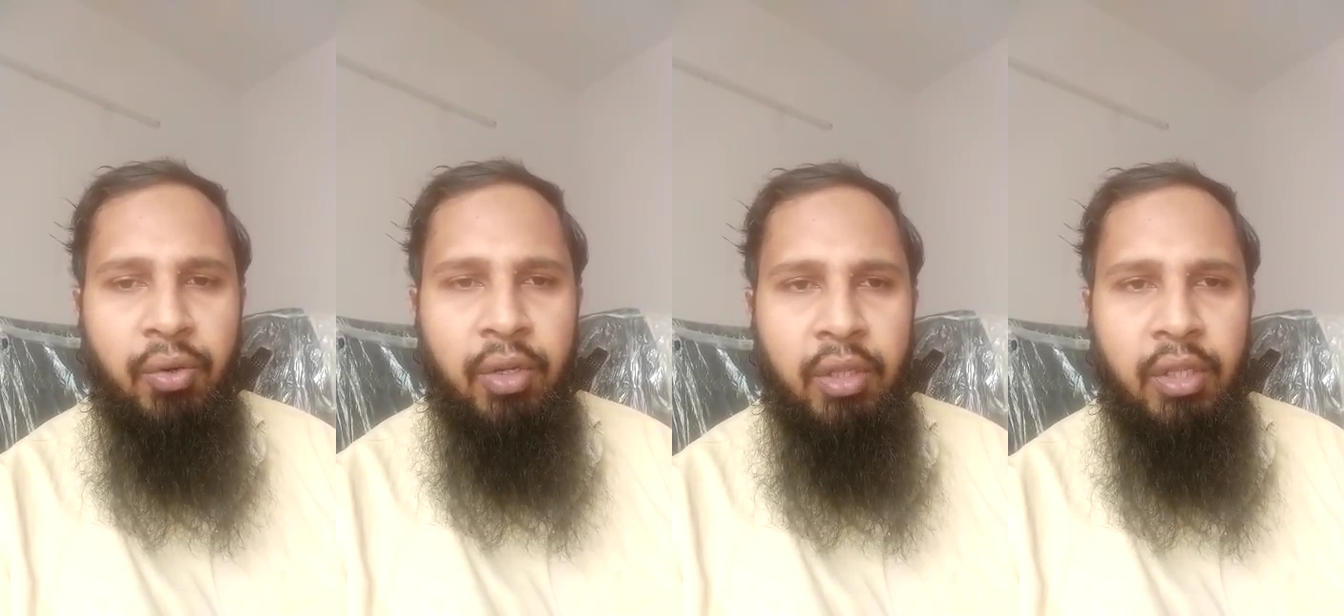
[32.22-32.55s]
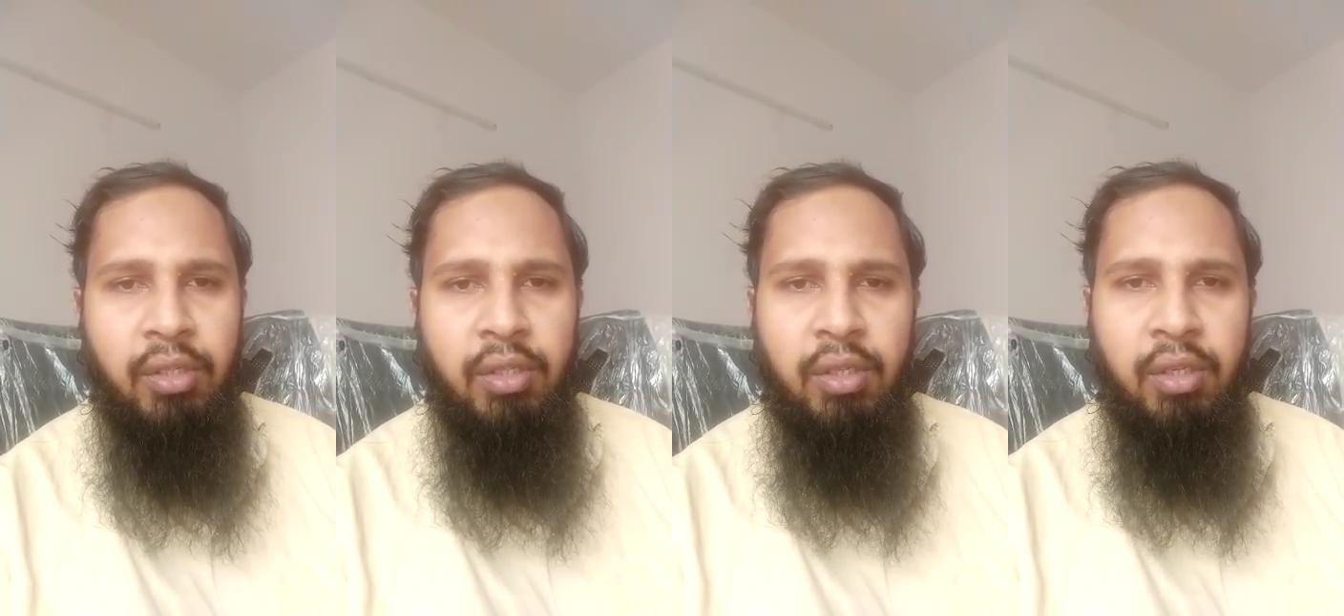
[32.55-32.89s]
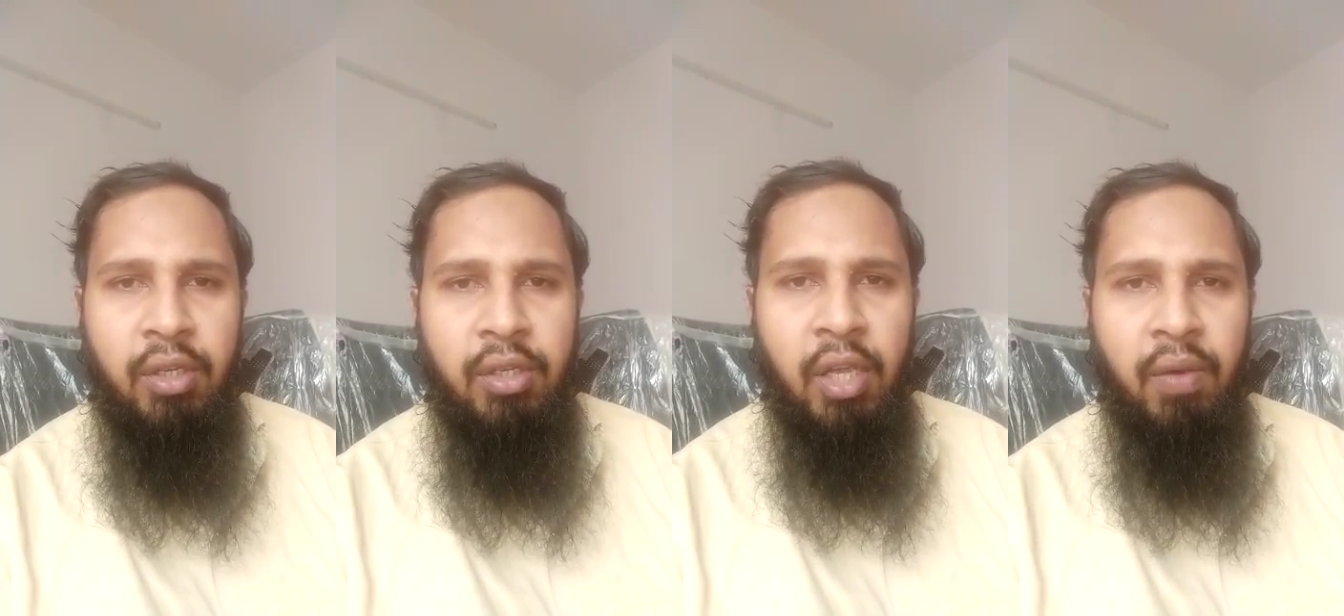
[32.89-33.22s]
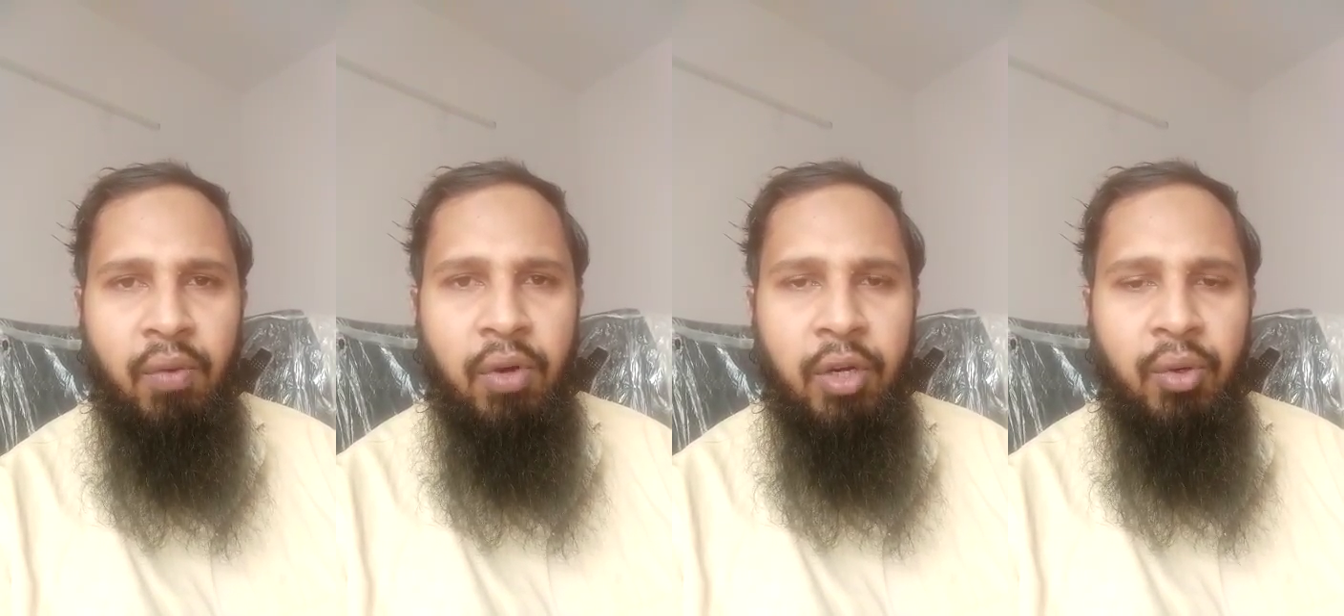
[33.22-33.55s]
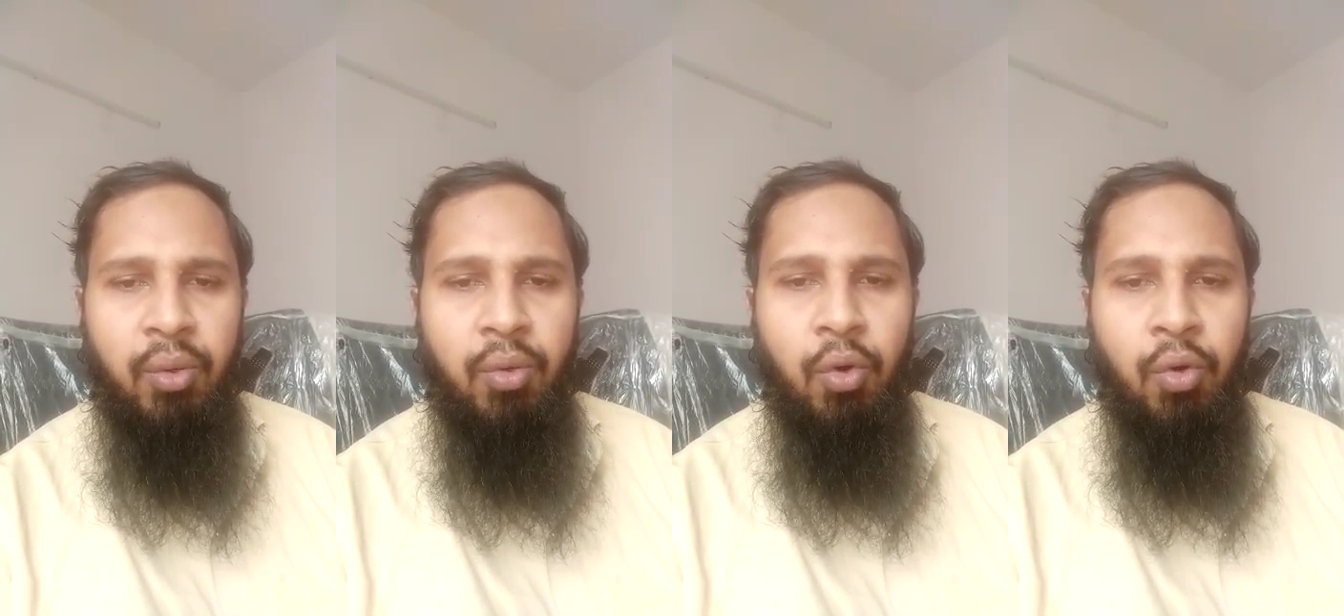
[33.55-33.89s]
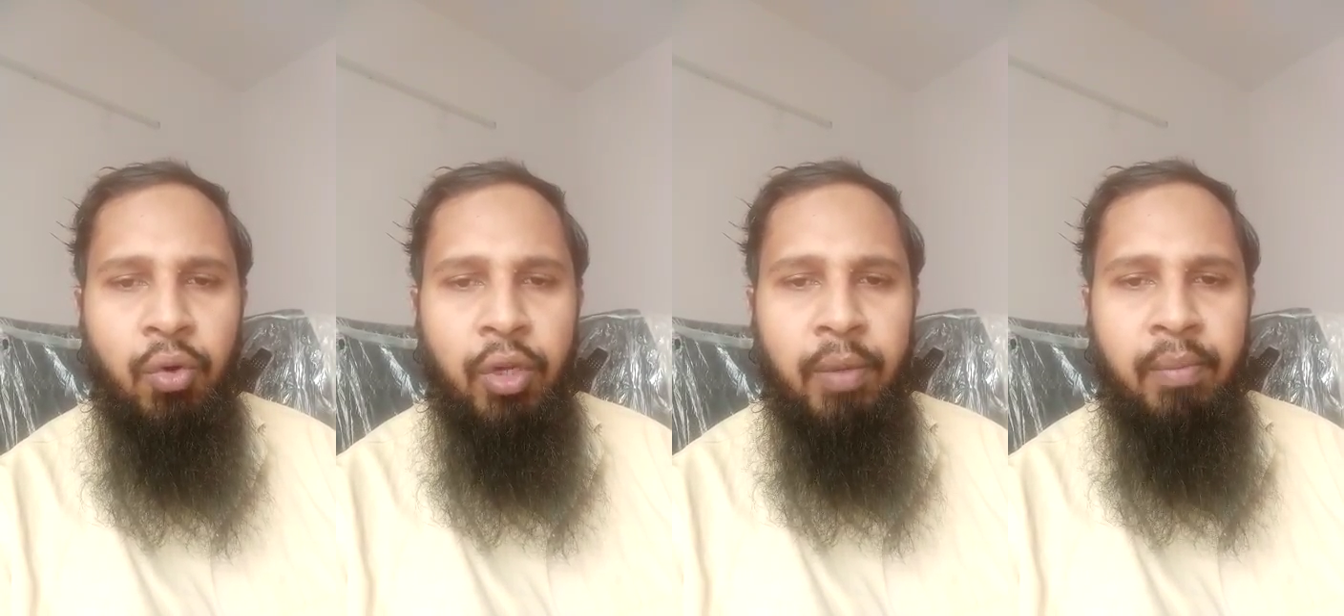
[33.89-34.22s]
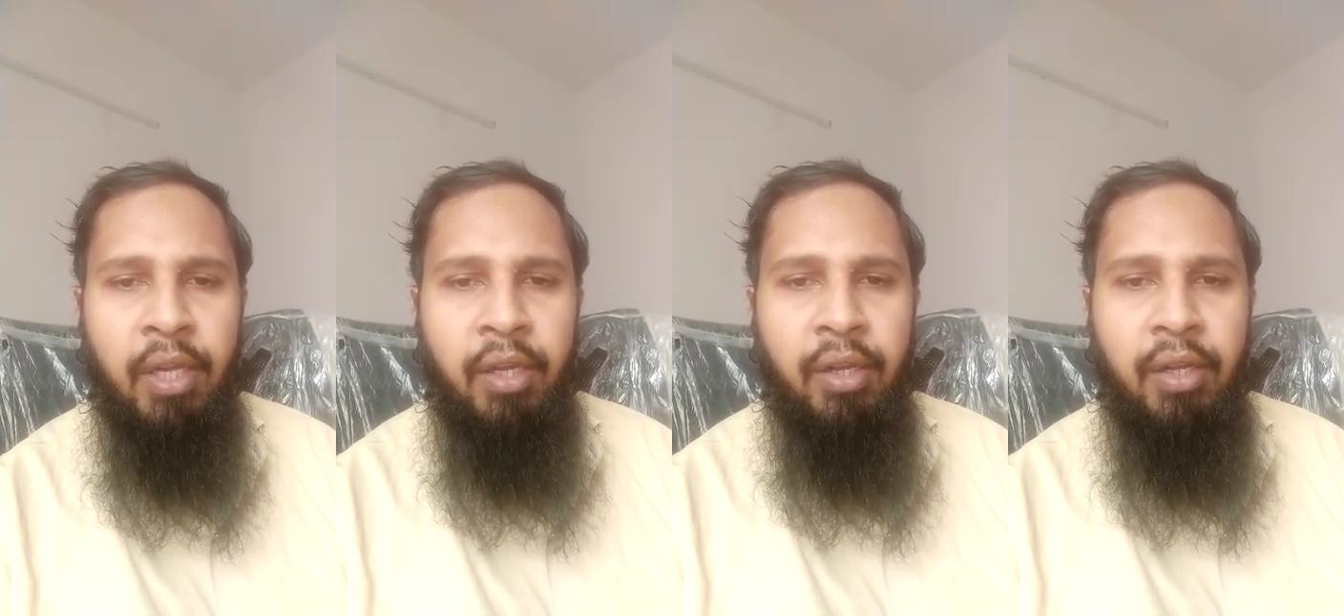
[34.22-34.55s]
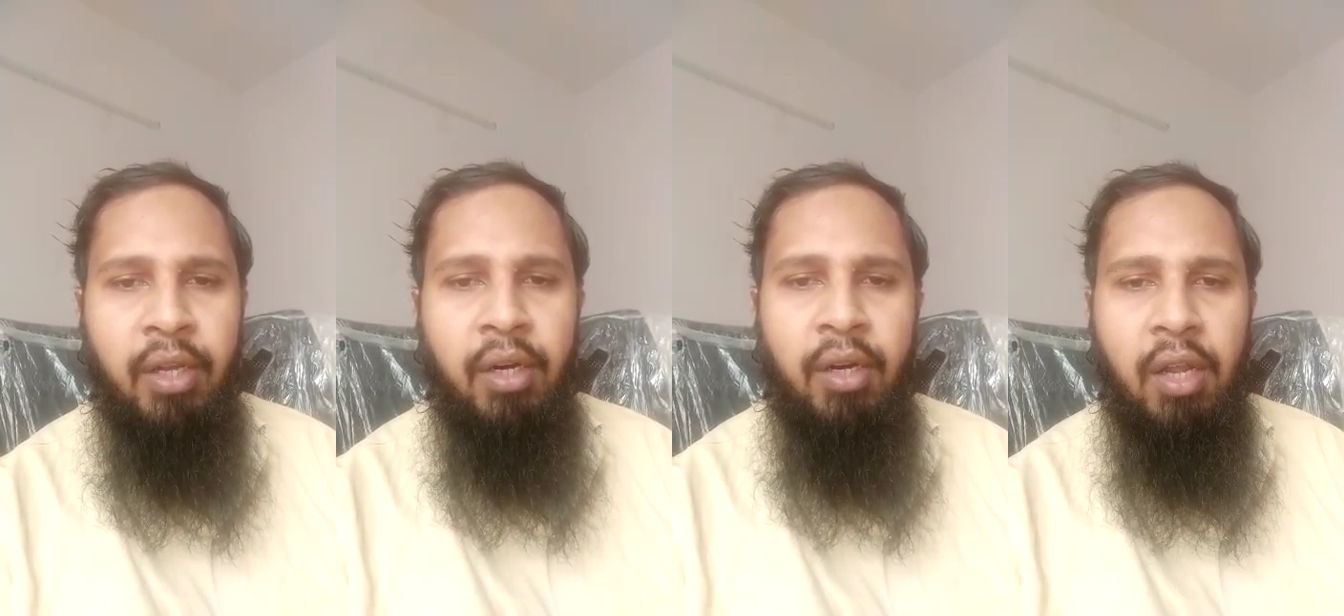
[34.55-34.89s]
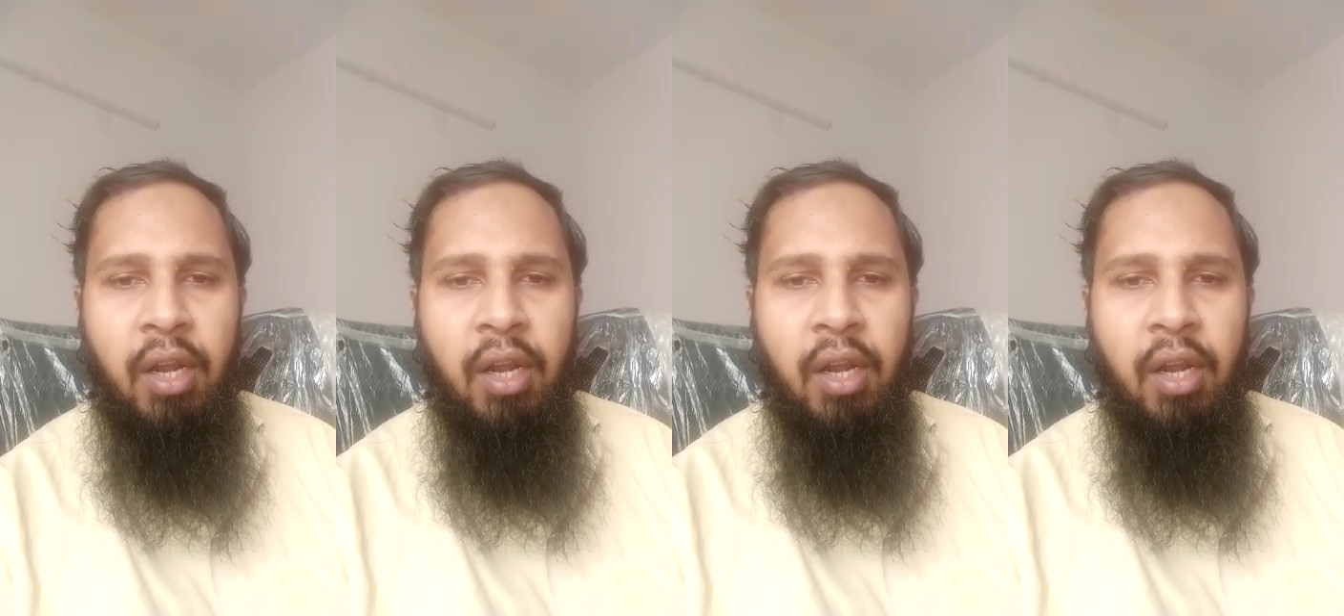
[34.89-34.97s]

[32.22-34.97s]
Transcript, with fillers: During these years, I wanted to grow in my career,